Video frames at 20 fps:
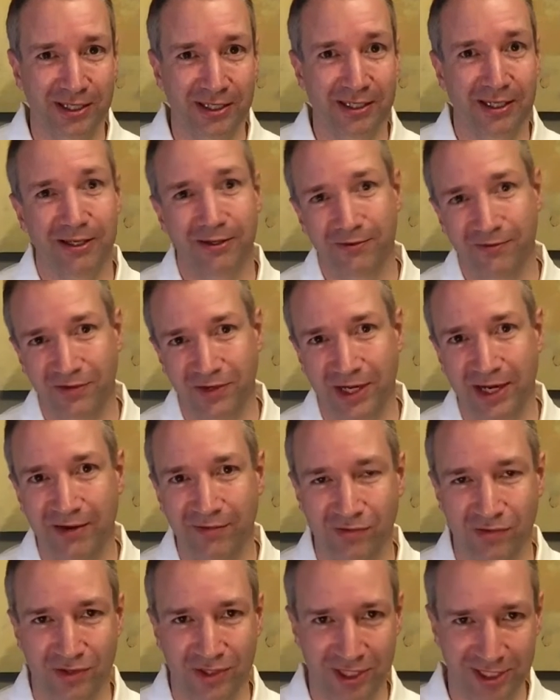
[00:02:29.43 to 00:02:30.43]
and get over to
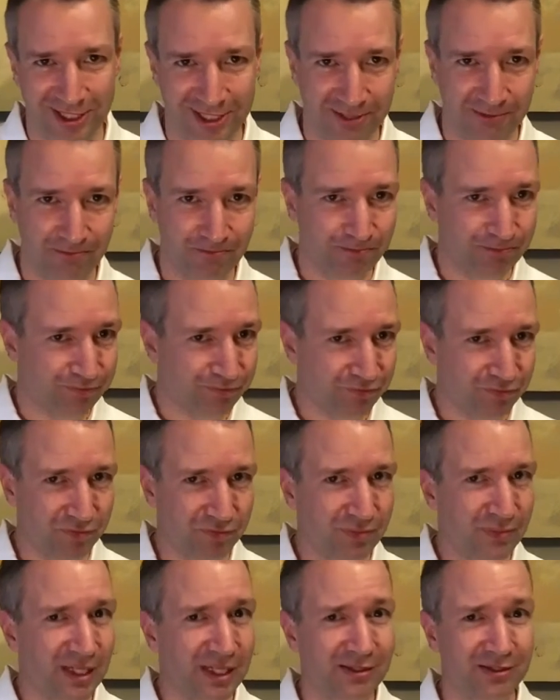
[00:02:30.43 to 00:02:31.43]
Everest.
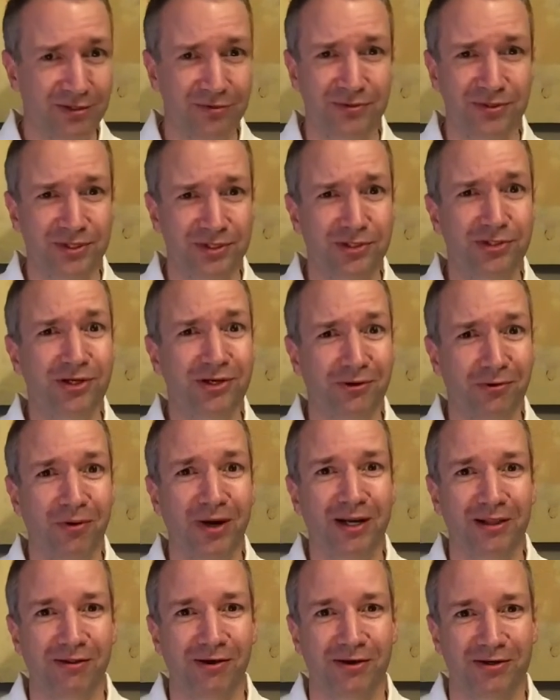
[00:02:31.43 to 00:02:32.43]
So it took
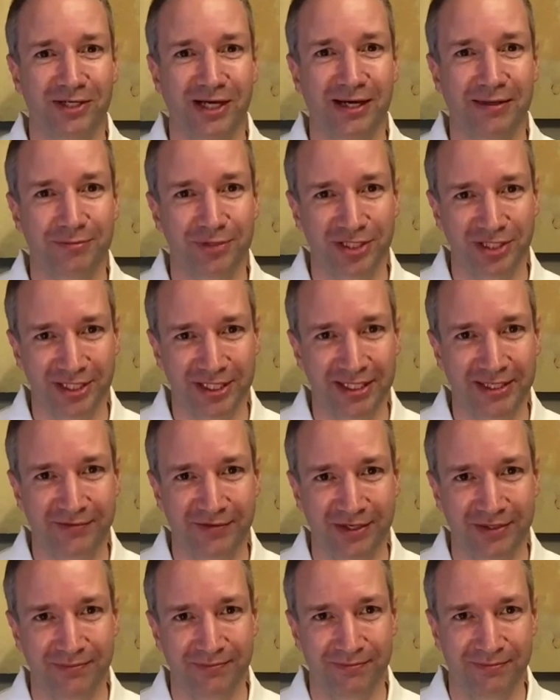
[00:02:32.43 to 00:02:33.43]
quite a long time just to
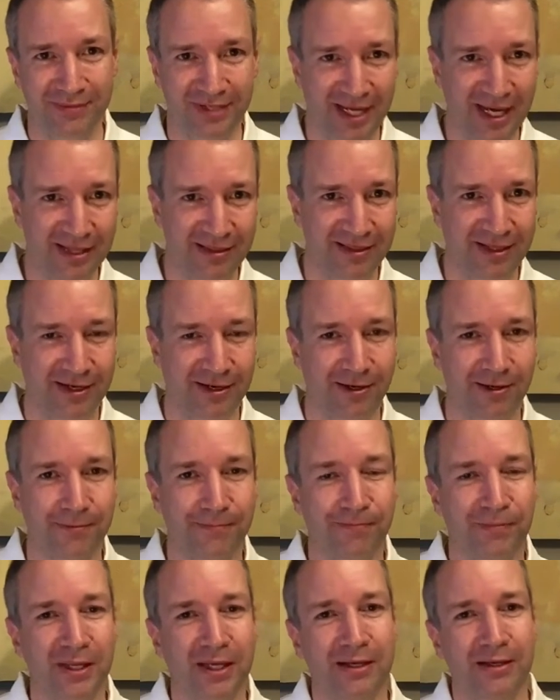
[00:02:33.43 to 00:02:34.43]
even get there.
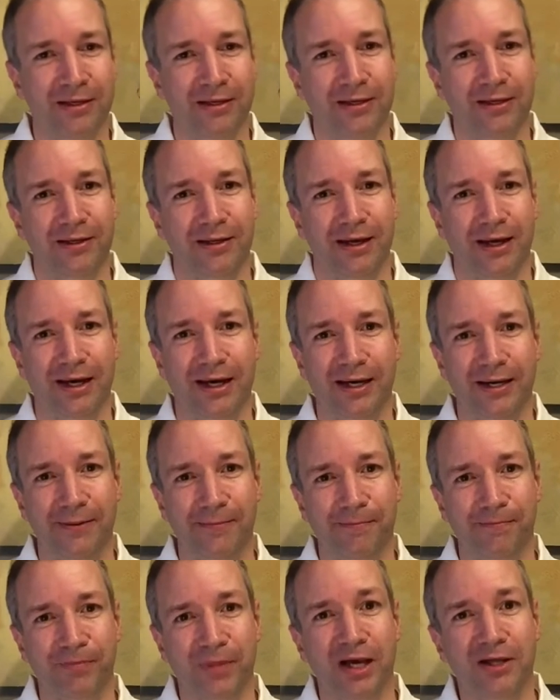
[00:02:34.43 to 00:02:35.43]

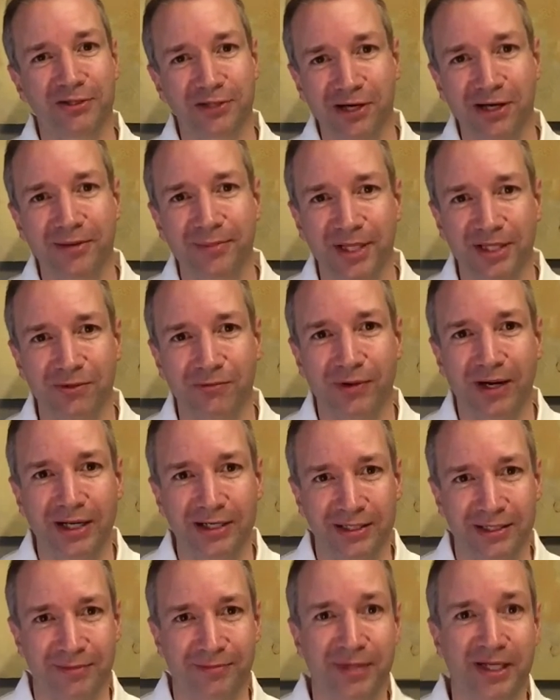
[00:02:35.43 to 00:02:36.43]
I'll talk about the ride
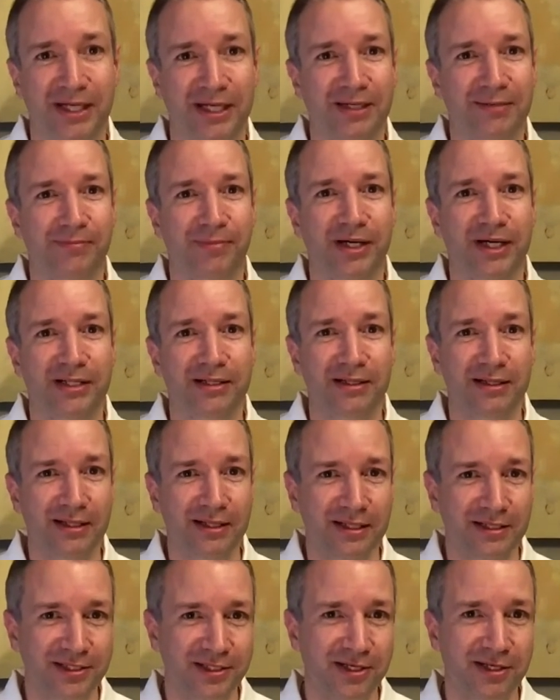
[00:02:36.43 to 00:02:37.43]
in a minute, but
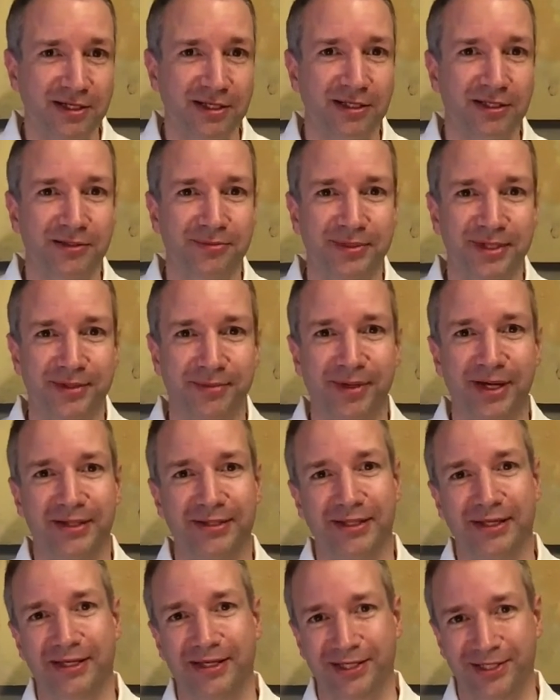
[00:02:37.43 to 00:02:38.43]
let's talk a little bit about
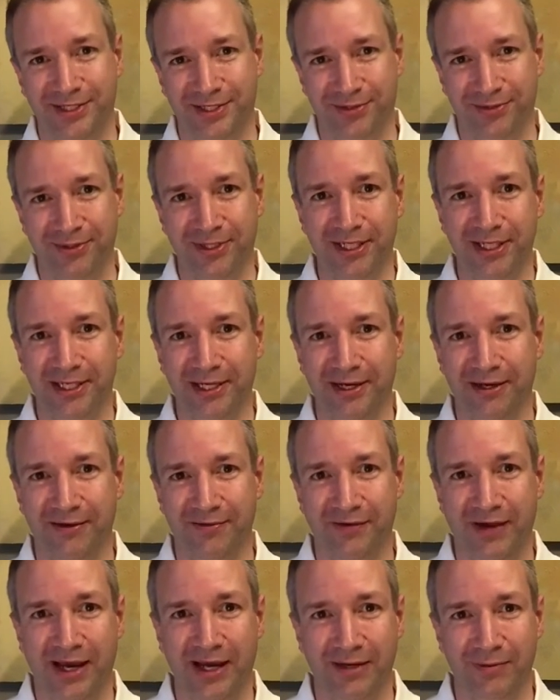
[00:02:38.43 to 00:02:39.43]
the history
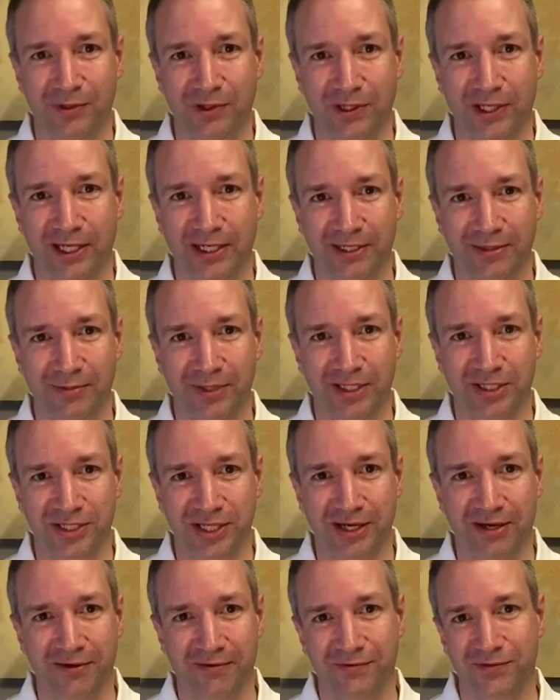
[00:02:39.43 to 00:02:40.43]
of Animal Kingdom
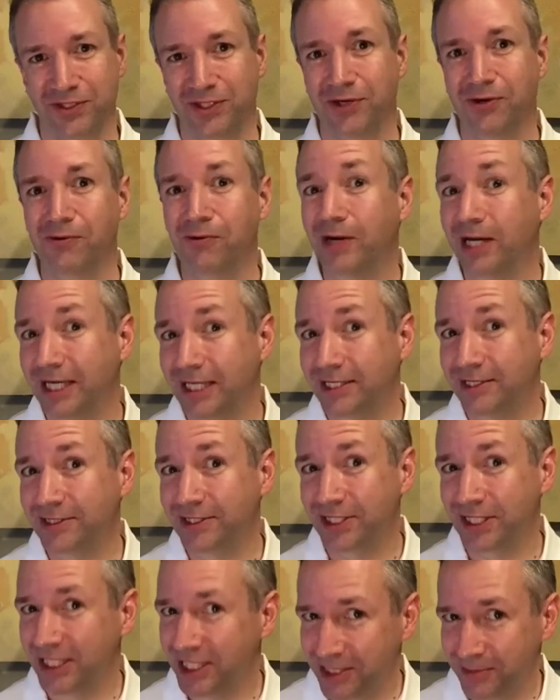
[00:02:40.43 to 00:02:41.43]
itself. So why
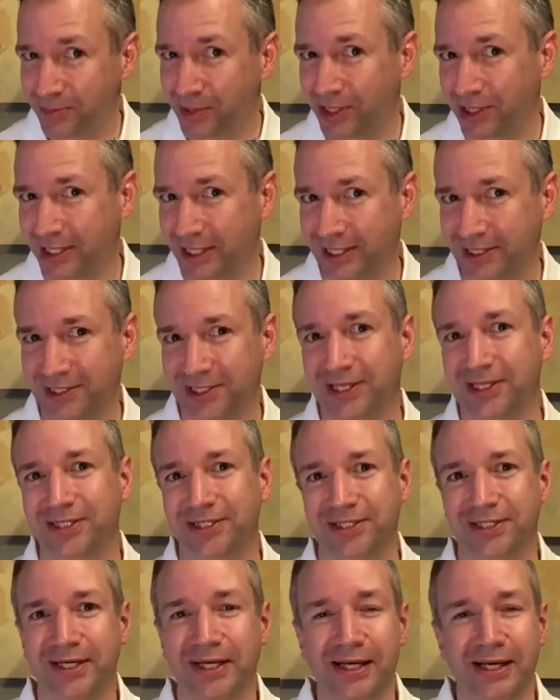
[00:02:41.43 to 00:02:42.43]
does this park
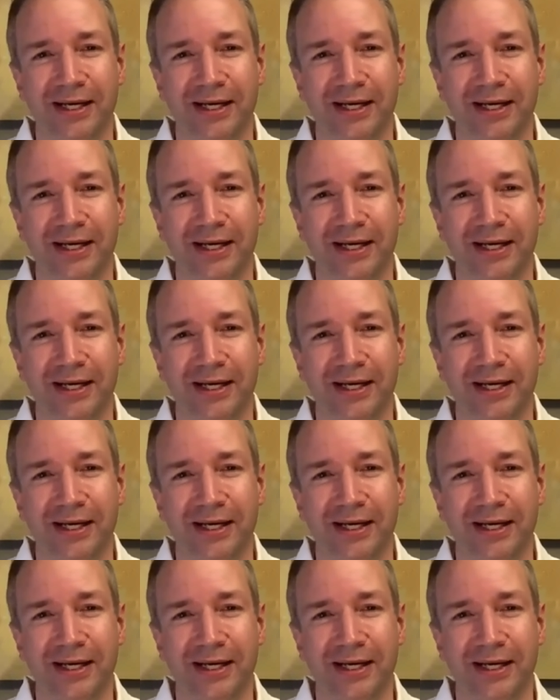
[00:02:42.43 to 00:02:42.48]
exist?